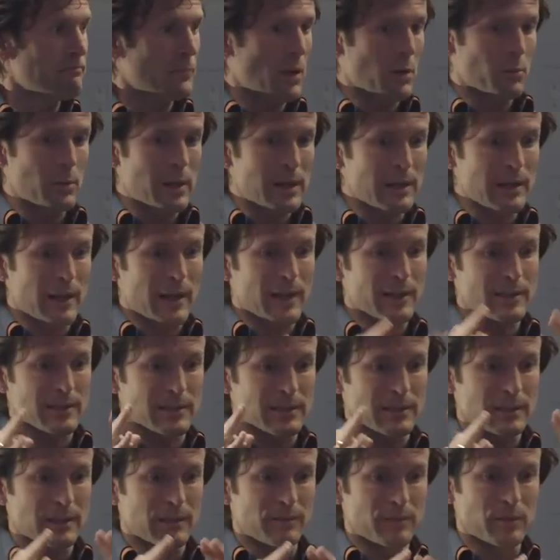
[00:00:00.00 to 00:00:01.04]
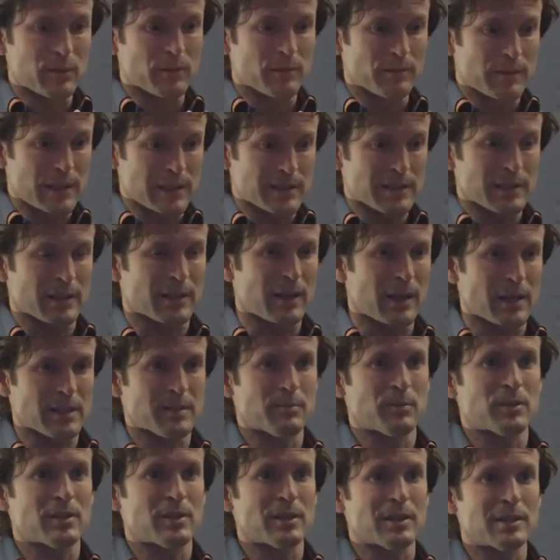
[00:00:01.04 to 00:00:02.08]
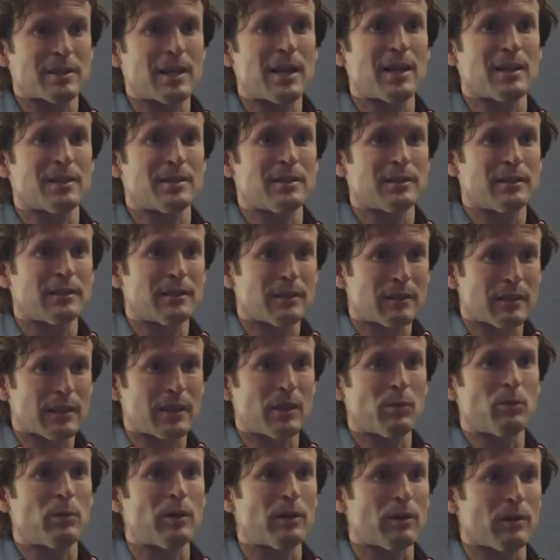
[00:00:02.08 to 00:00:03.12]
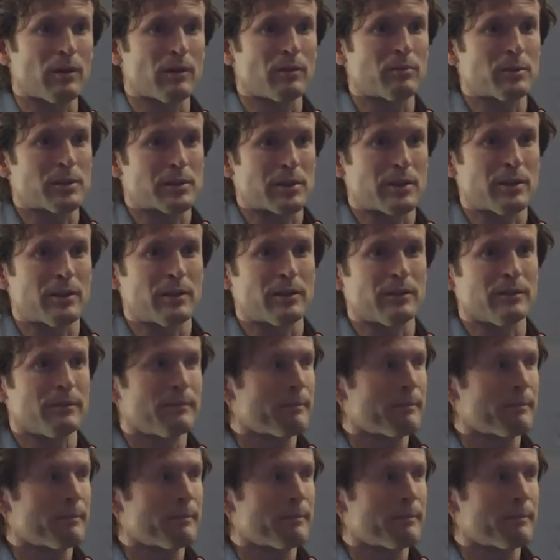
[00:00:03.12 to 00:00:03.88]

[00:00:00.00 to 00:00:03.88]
and realize that if you invest in customer success, it will return.